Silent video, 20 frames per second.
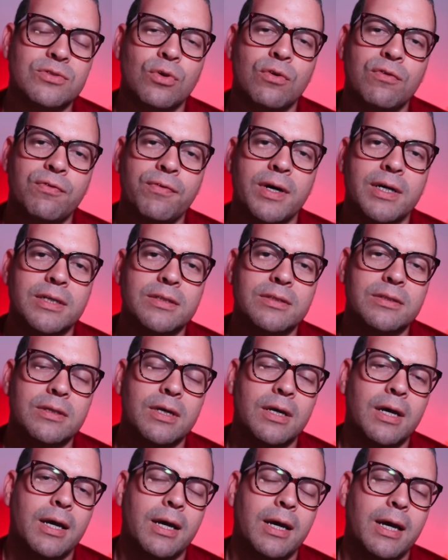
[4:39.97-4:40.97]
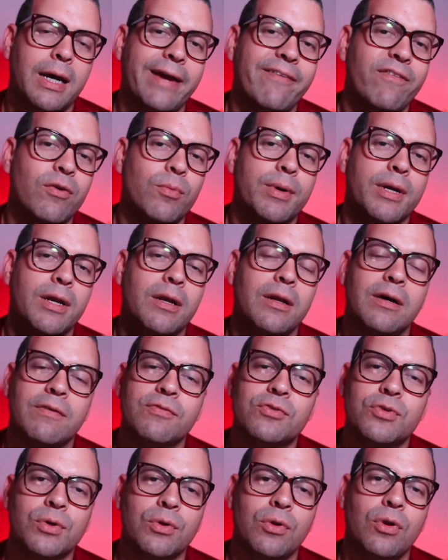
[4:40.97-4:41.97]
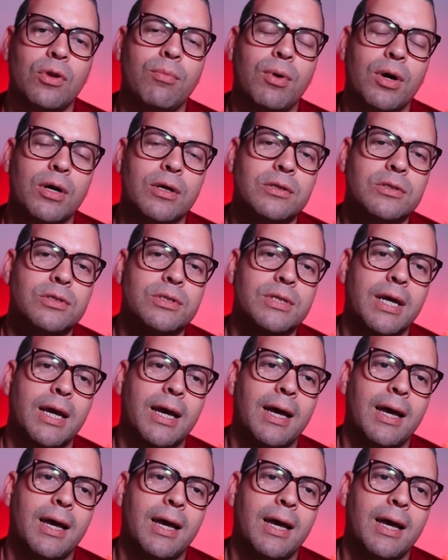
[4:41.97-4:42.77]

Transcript: no fuss Everybody loves granola bars